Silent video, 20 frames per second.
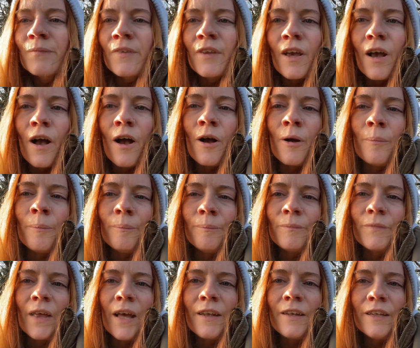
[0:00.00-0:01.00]

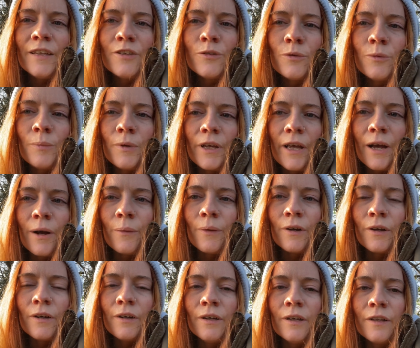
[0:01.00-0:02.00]
And this would be
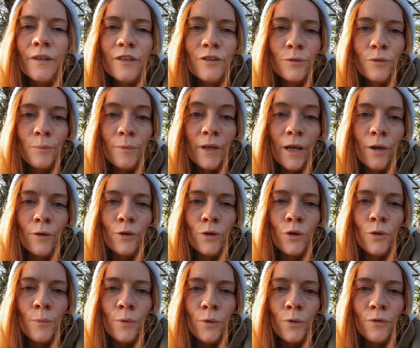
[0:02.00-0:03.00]
our
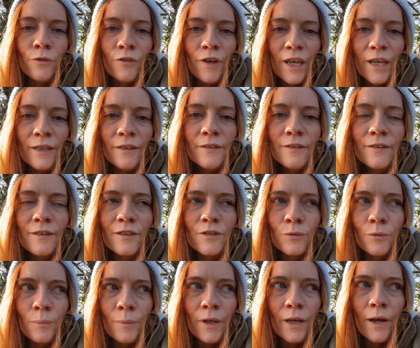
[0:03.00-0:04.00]
new moon phase. This
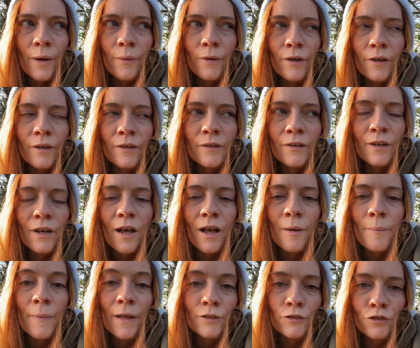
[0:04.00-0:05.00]
would be our
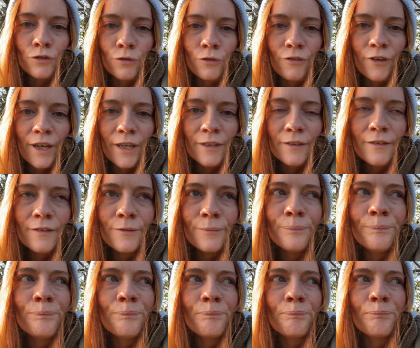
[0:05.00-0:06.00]
menstrual phase.
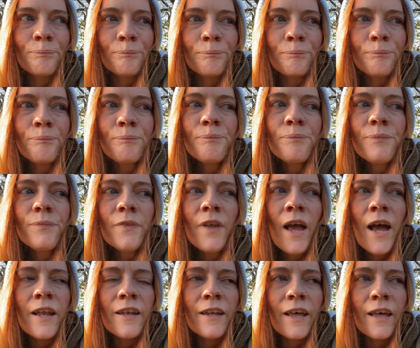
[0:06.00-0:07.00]

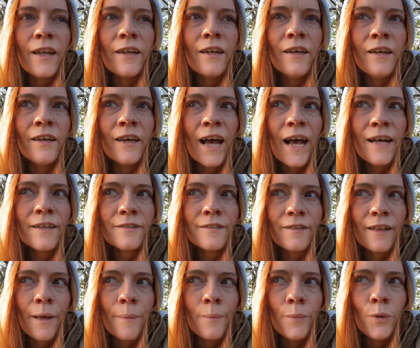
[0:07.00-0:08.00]
And then as
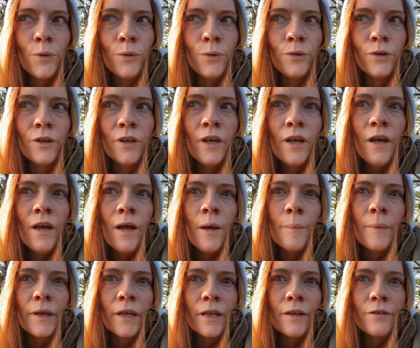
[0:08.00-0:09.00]
that moon
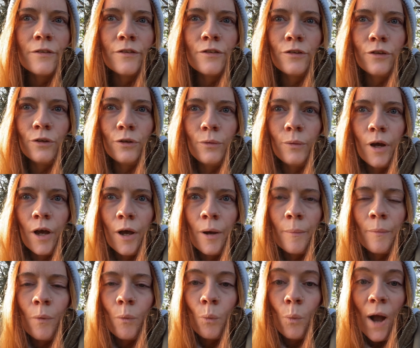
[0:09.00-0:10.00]
begins to
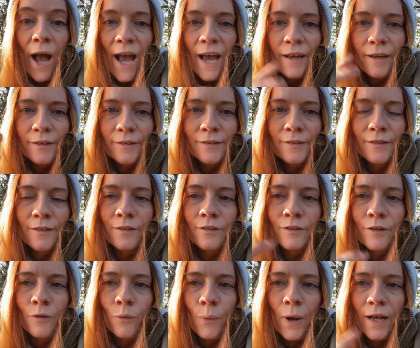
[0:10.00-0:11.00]
wax,
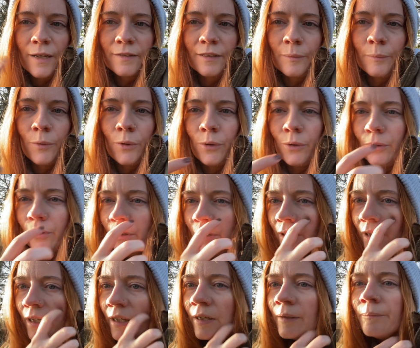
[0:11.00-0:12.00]
so the waxing moon,
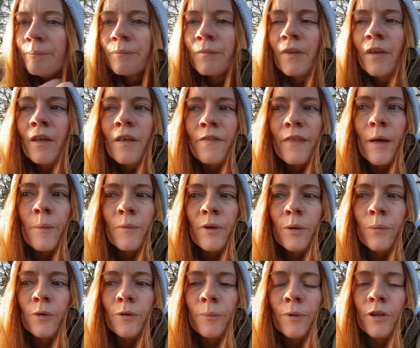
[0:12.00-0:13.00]
then
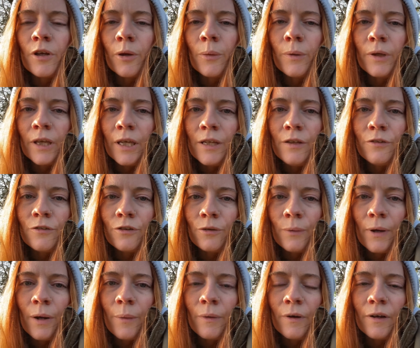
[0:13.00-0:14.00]
we would be going into
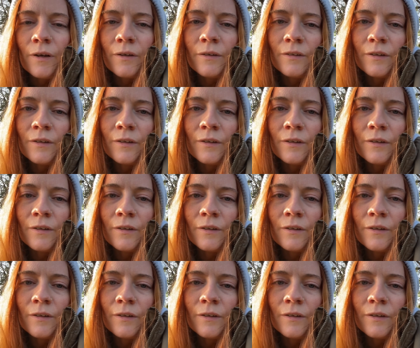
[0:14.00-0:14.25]
our